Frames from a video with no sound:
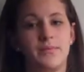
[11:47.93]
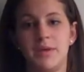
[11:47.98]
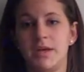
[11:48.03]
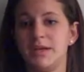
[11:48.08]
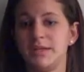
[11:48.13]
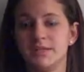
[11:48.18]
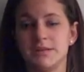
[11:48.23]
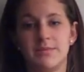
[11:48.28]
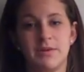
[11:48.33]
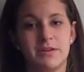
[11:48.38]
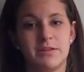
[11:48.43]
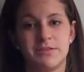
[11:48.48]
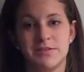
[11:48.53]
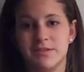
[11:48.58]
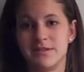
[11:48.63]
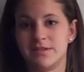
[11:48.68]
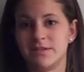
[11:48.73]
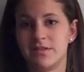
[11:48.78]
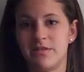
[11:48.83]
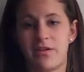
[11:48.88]
being
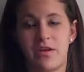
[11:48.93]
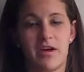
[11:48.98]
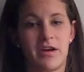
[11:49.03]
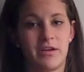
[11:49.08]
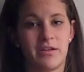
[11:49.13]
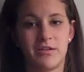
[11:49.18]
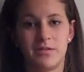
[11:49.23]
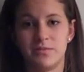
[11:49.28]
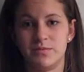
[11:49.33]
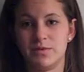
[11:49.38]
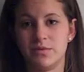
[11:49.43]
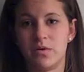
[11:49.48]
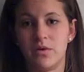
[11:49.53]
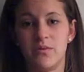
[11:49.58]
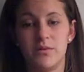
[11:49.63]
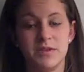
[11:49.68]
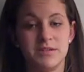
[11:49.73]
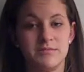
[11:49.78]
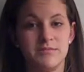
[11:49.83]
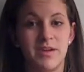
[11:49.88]
sponges, they're not going to
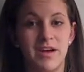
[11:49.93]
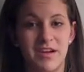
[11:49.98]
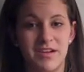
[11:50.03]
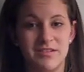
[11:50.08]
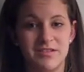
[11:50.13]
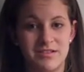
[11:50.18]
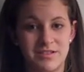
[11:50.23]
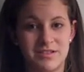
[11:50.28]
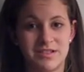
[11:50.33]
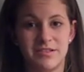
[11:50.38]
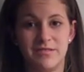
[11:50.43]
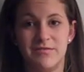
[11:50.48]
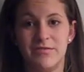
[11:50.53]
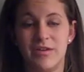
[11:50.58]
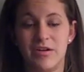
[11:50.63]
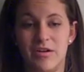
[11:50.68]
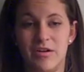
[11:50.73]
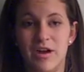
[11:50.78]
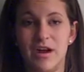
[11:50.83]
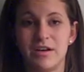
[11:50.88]
absorb as much as if
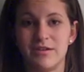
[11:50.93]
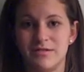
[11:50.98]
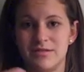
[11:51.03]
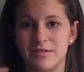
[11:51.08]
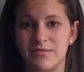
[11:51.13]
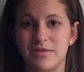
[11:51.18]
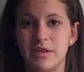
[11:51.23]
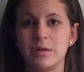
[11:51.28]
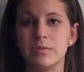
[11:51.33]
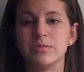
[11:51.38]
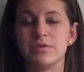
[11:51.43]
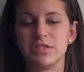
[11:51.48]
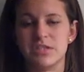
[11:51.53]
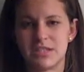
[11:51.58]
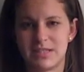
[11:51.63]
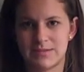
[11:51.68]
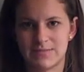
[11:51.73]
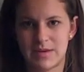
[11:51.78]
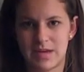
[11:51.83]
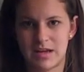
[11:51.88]
they're actively
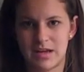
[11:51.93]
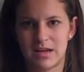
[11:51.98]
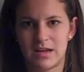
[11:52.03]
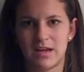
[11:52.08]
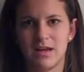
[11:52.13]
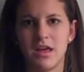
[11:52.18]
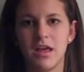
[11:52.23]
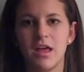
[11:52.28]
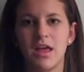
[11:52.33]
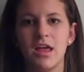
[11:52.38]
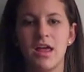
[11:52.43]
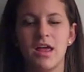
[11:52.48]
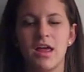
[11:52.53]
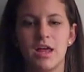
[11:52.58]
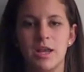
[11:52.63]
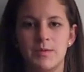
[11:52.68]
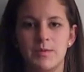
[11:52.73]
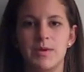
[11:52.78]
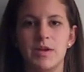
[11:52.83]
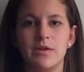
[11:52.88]
participating
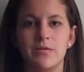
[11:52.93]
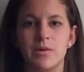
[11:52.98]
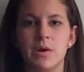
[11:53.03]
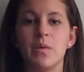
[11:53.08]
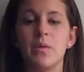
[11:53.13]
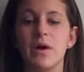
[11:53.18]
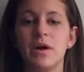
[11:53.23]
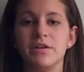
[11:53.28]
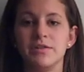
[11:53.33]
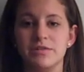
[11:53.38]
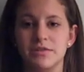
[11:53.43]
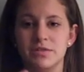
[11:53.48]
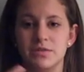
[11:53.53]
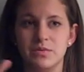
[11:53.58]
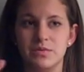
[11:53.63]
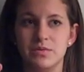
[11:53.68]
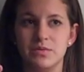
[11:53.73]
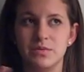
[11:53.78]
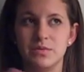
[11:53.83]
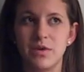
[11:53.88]
and being required
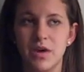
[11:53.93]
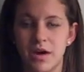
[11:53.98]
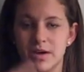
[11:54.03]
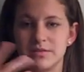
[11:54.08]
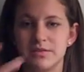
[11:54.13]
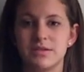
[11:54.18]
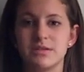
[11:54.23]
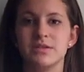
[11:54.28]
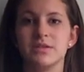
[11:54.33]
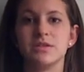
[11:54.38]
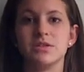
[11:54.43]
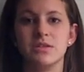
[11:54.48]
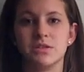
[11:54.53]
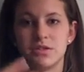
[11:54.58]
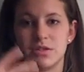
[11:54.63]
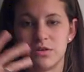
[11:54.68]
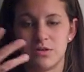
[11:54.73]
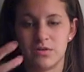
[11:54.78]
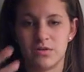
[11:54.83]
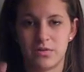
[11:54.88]
to constantly
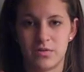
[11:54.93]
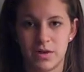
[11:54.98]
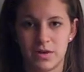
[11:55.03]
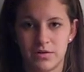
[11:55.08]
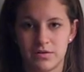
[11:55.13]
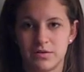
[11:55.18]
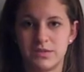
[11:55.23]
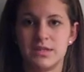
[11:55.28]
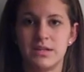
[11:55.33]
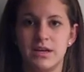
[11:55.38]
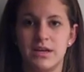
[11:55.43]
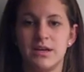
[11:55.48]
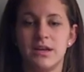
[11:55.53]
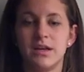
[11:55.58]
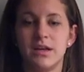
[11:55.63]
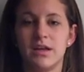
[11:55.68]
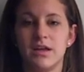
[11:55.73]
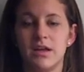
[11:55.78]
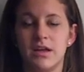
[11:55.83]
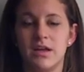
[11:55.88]
show
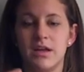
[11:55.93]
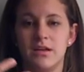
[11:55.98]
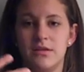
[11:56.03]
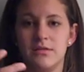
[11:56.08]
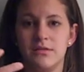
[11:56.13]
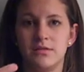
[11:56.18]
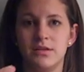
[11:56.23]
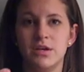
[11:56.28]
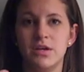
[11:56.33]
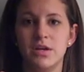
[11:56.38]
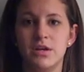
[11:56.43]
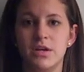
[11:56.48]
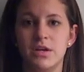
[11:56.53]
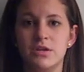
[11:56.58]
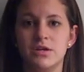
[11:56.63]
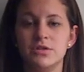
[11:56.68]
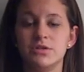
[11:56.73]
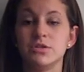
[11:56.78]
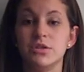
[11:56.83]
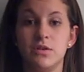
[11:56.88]
understanding and
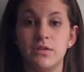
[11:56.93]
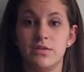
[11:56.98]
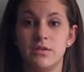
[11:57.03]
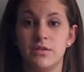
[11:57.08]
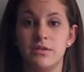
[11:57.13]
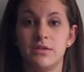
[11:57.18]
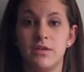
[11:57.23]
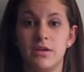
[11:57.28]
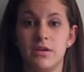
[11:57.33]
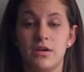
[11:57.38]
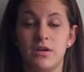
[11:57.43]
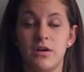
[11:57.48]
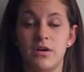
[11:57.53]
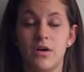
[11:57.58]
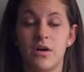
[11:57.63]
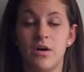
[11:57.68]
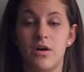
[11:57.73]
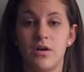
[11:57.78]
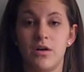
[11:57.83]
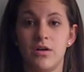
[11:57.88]
show that
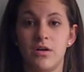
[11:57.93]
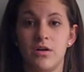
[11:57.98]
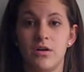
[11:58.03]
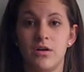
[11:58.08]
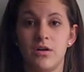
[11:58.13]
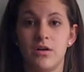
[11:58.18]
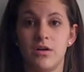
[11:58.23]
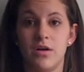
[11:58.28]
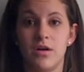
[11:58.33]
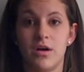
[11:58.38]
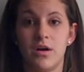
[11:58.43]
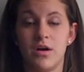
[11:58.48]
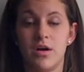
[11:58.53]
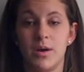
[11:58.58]
they are